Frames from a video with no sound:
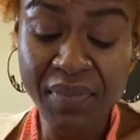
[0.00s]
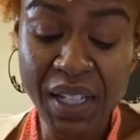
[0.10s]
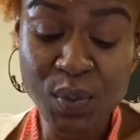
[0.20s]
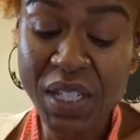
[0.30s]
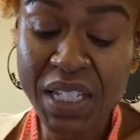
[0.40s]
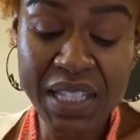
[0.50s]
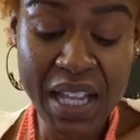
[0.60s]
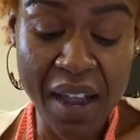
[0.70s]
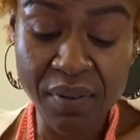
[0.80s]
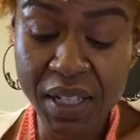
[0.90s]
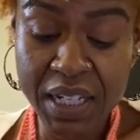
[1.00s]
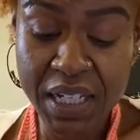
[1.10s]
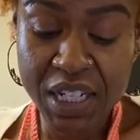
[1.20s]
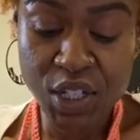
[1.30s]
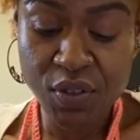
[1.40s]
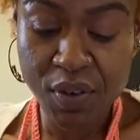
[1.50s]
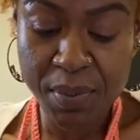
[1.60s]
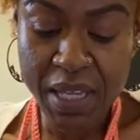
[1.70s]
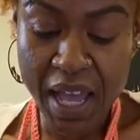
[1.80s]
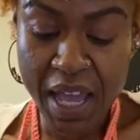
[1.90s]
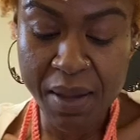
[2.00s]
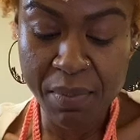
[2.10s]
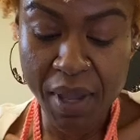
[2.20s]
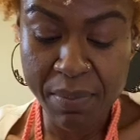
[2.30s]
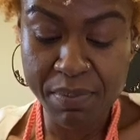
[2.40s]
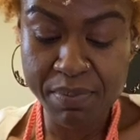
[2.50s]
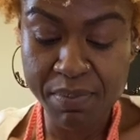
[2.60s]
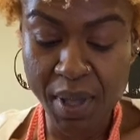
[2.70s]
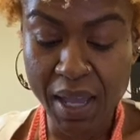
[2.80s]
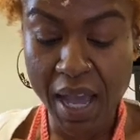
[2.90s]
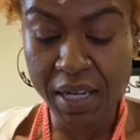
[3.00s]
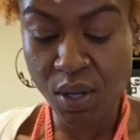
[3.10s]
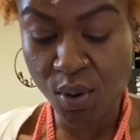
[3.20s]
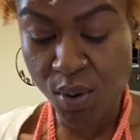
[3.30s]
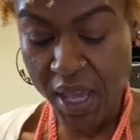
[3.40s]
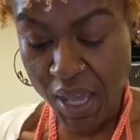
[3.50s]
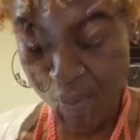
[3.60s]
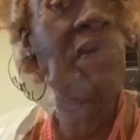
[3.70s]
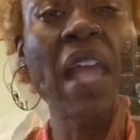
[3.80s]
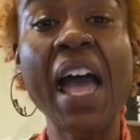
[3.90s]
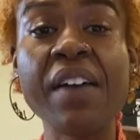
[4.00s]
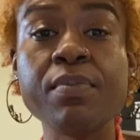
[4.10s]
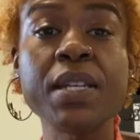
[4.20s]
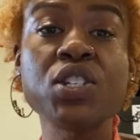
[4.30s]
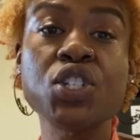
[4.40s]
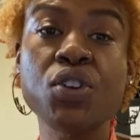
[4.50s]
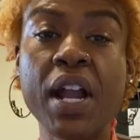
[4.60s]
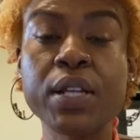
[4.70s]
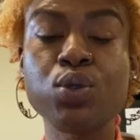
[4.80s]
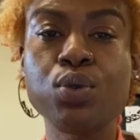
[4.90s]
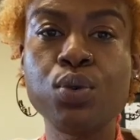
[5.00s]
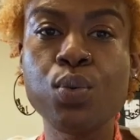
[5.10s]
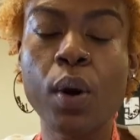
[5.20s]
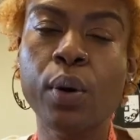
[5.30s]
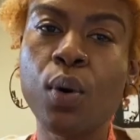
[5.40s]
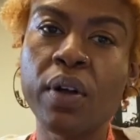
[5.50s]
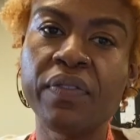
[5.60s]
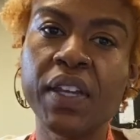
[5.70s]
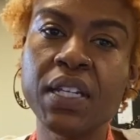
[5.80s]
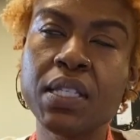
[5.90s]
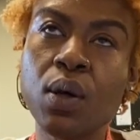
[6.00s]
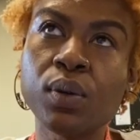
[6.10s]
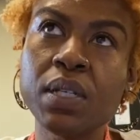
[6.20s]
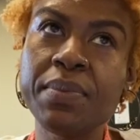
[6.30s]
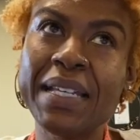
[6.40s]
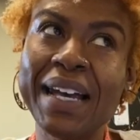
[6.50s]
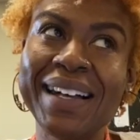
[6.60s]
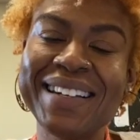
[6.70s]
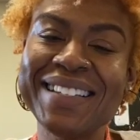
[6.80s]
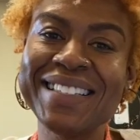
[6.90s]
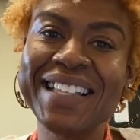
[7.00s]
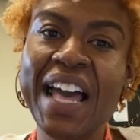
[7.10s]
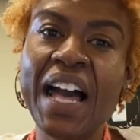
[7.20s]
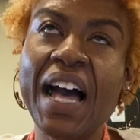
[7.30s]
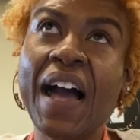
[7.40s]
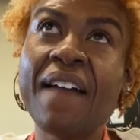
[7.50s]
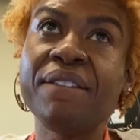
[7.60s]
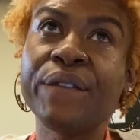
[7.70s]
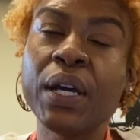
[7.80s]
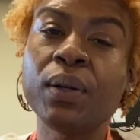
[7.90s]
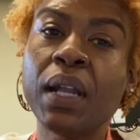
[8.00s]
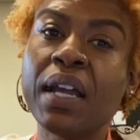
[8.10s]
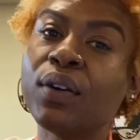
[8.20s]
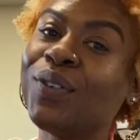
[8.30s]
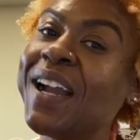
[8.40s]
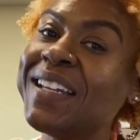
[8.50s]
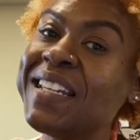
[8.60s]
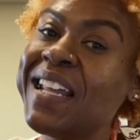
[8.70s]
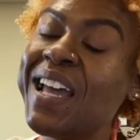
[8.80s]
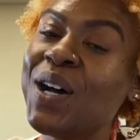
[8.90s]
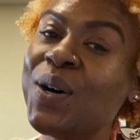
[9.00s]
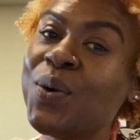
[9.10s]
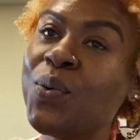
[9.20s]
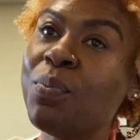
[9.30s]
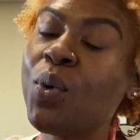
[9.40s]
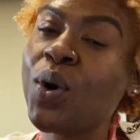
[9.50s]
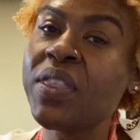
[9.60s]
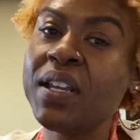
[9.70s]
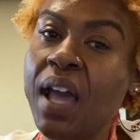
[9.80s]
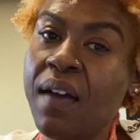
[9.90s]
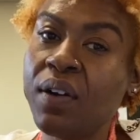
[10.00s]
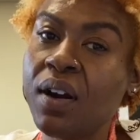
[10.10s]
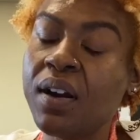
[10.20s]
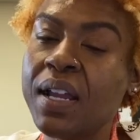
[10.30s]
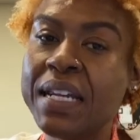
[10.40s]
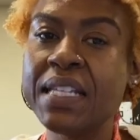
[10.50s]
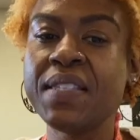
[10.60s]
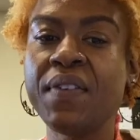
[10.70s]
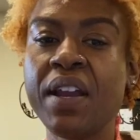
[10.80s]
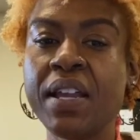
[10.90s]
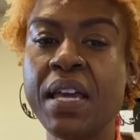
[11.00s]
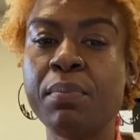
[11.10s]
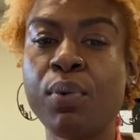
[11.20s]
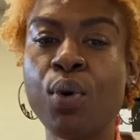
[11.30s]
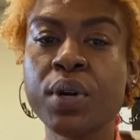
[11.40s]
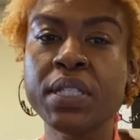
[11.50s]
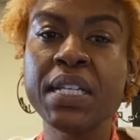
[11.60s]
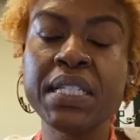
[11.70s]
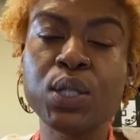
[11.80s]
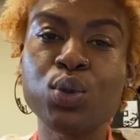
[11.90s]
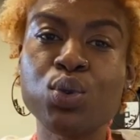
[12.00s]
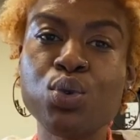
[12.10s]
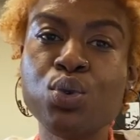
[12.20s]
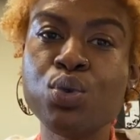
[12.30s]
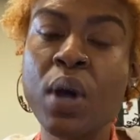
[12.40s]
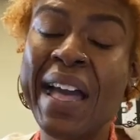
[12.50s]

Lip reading: which is not really an issue for me. I am kind of okay with it. I've been just trying to work on fitness only because I feel like right now, more than ever, it is very important to